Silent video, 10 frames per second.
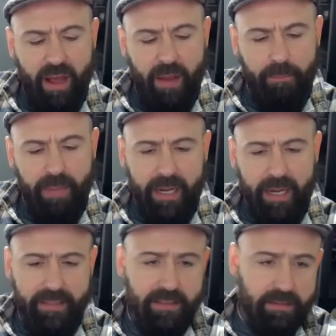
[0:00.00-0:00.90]

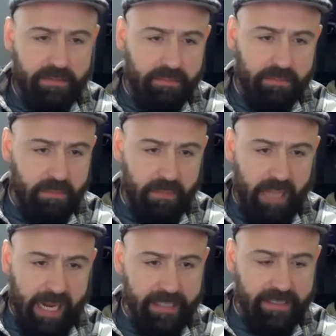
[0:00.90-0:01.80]
Because
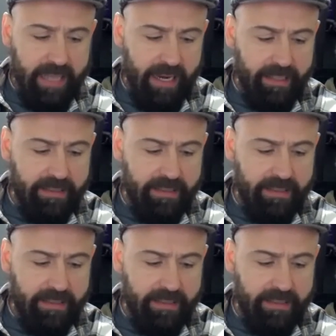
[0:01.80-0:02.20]
like I said,